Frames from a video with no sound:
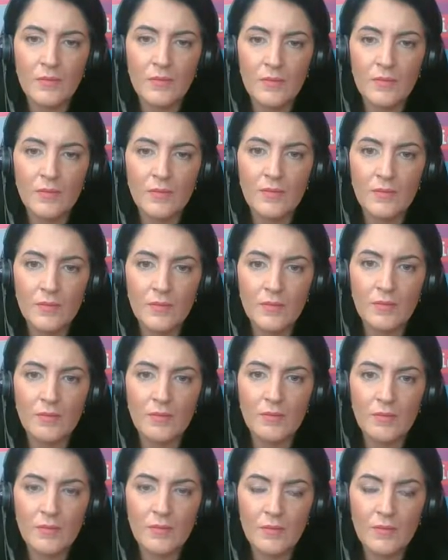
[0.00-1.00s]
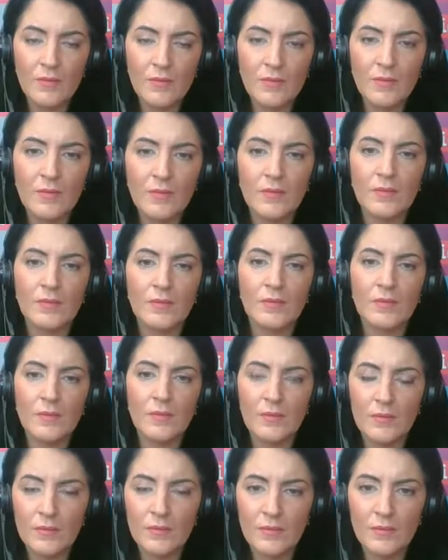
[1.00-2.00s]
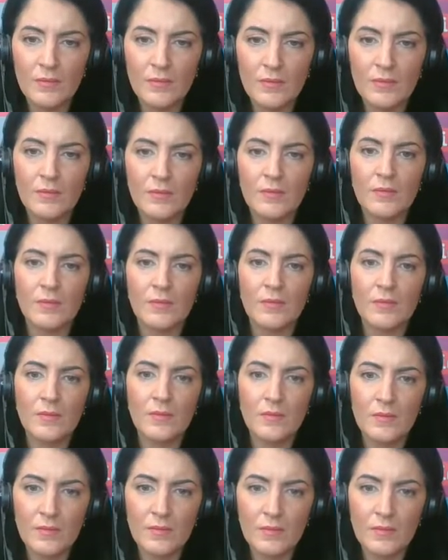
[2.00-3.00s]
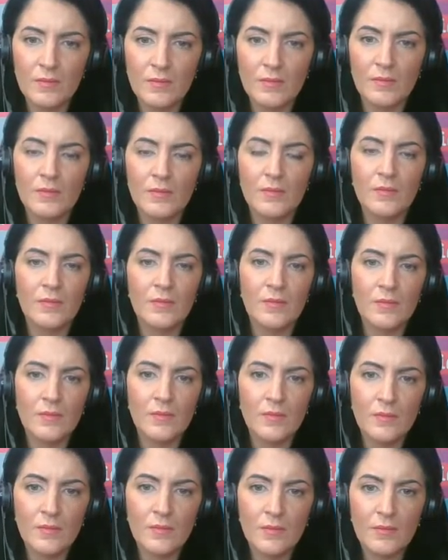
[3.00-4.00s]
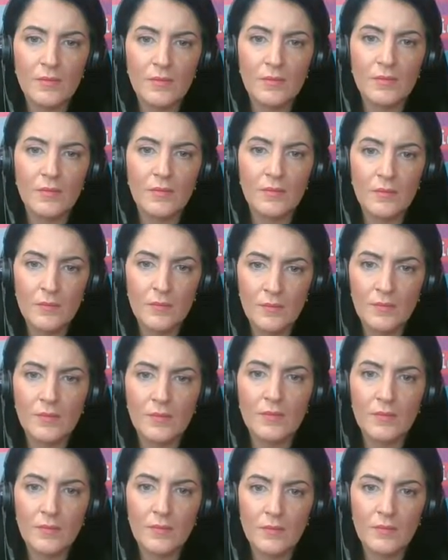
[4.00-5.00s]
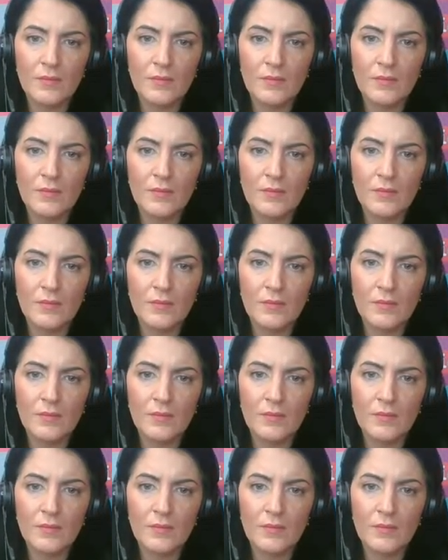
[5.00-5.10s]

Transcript: [no speech]